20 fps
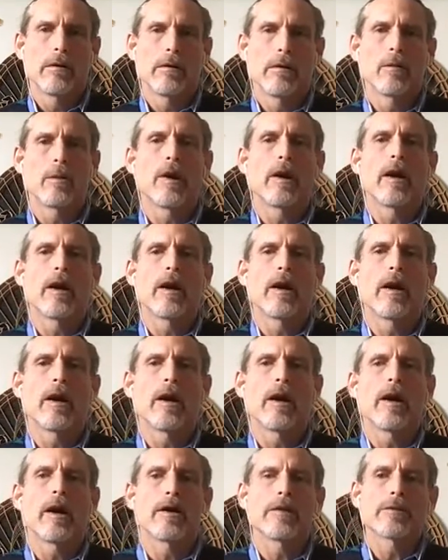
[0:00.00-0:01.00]

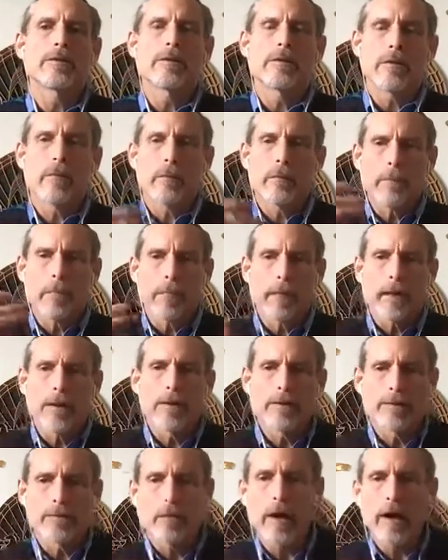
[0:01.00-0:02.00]
Whereas it is
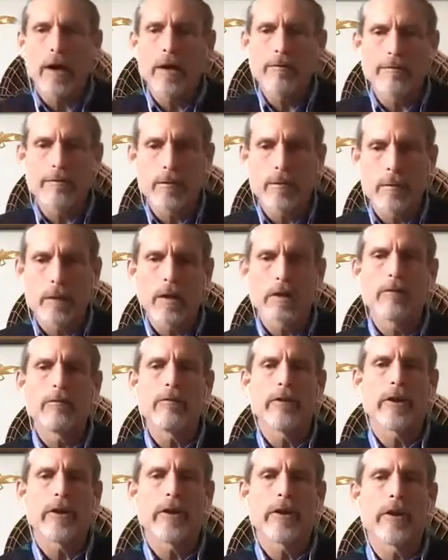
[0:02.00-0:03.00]
my firm
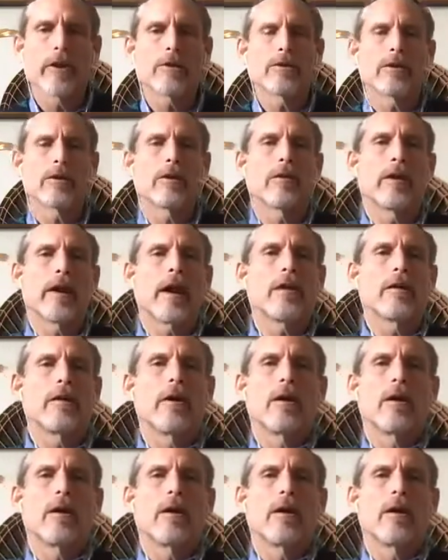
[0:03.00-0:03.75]
conviction that